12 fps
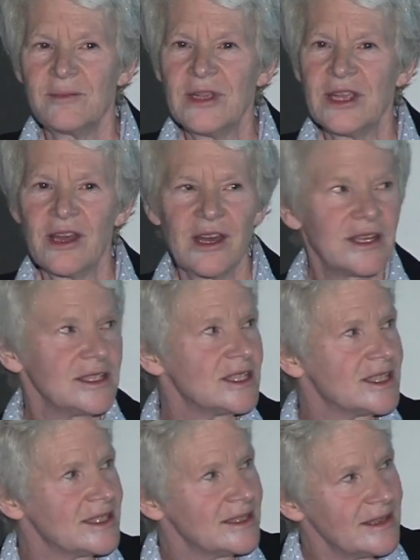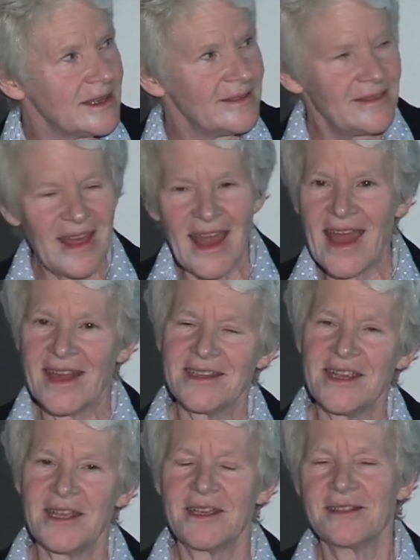because that,
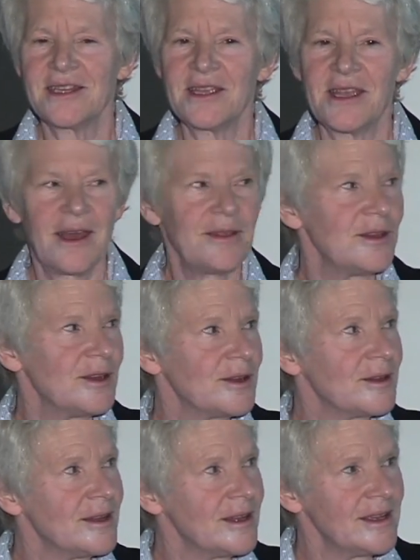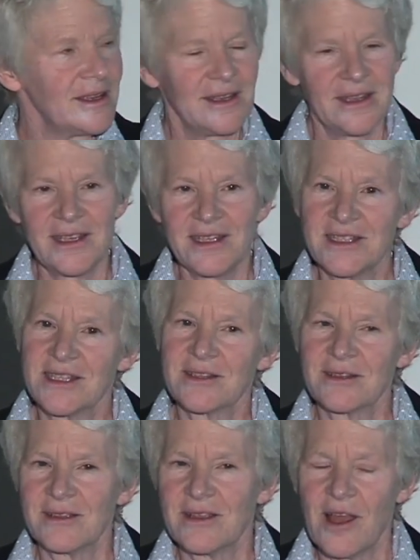taken together, is
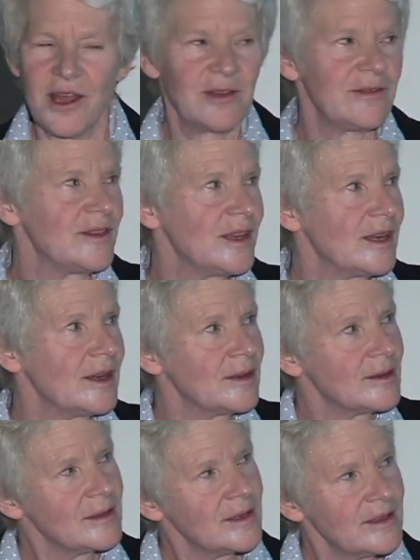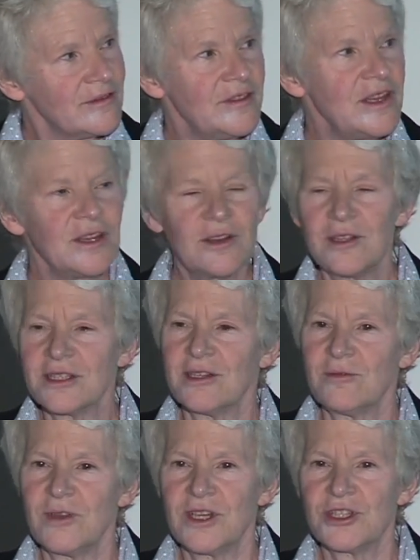kind of the field
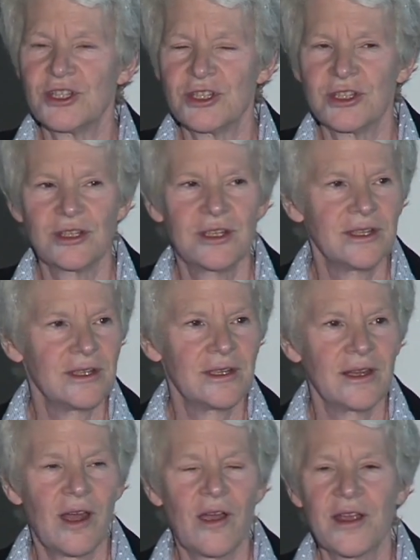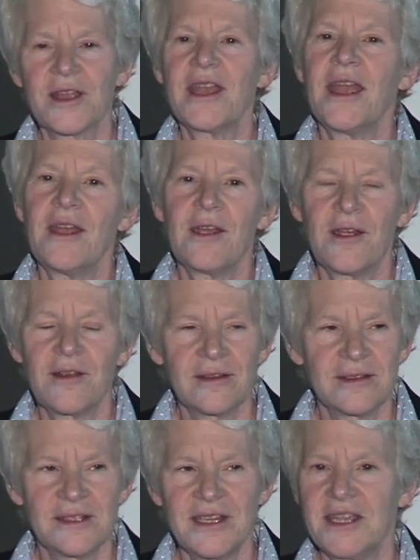in which our care
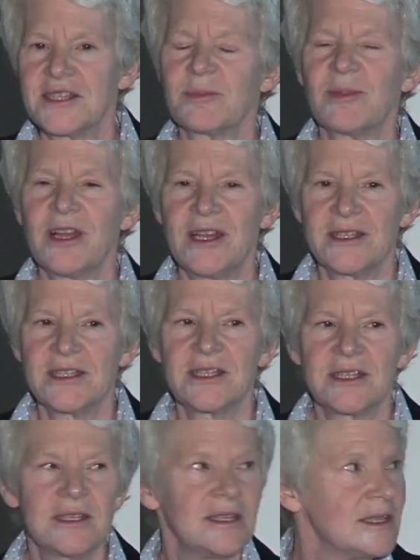takes place.